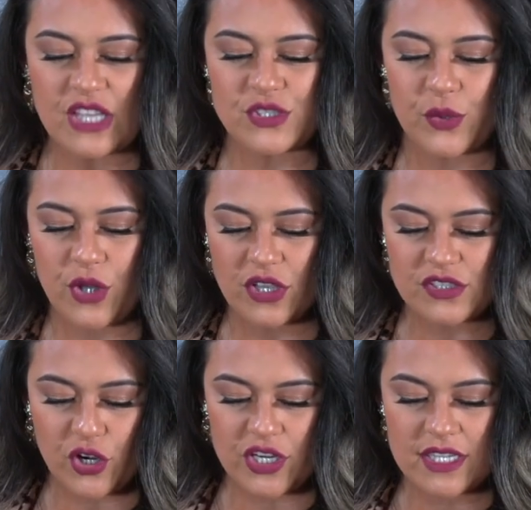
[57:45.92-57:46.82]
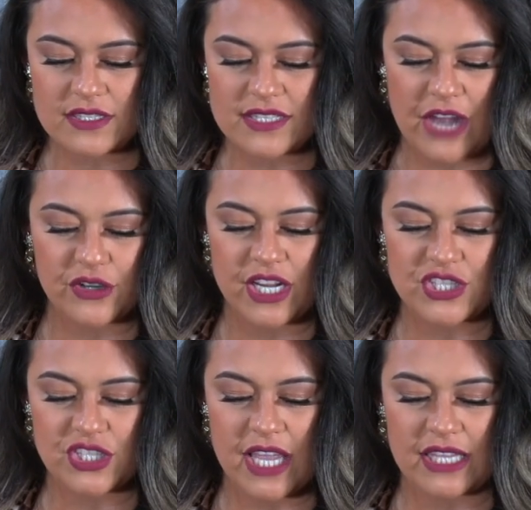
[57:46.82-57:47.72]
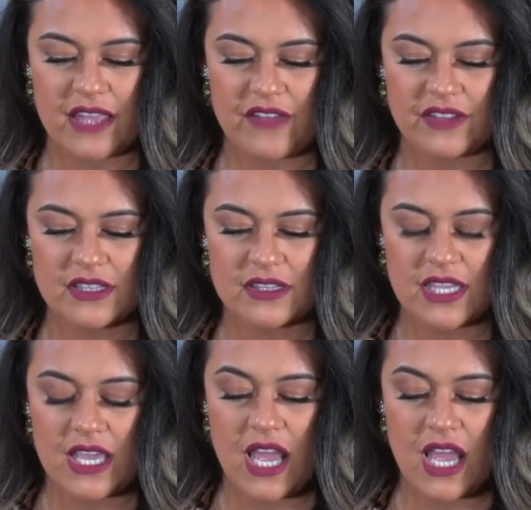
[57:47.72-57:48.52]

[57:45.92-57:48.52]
So it all started Saturday, July 11th.